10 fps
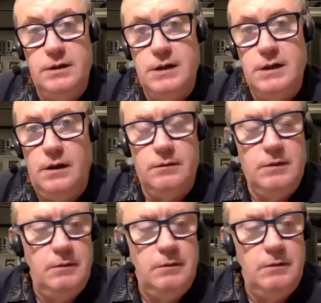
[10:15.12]
you could tell
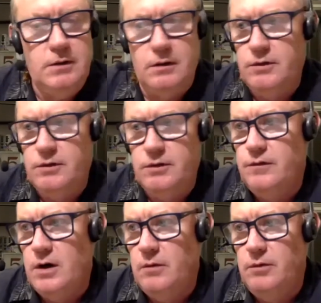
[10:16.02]
making
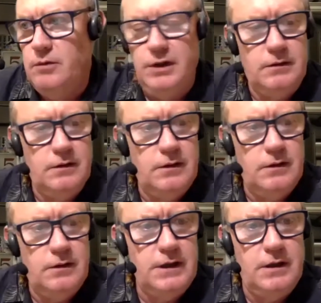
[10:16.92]
so far. I'm really
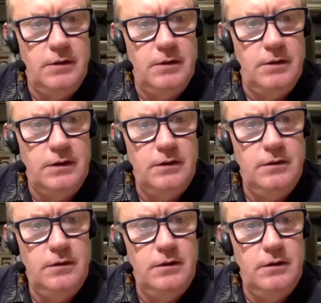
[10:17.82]
excited about
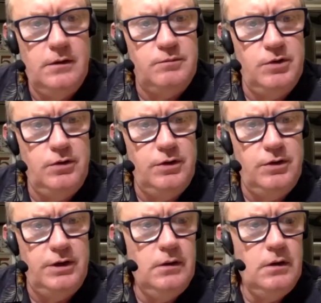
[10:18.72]
this
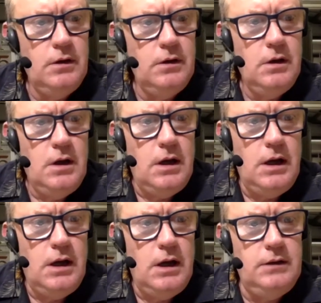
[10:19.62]
brewery.
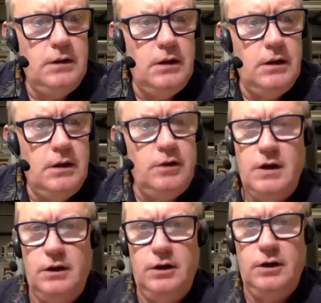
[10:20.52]
And now
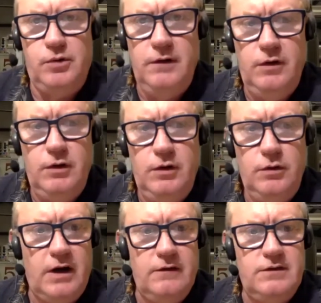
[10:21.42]
that we got a little
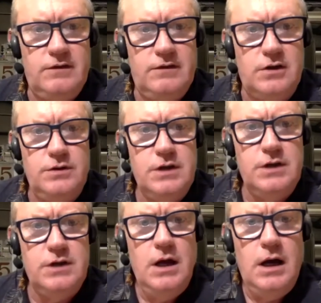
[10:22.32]
preview of Five Stones,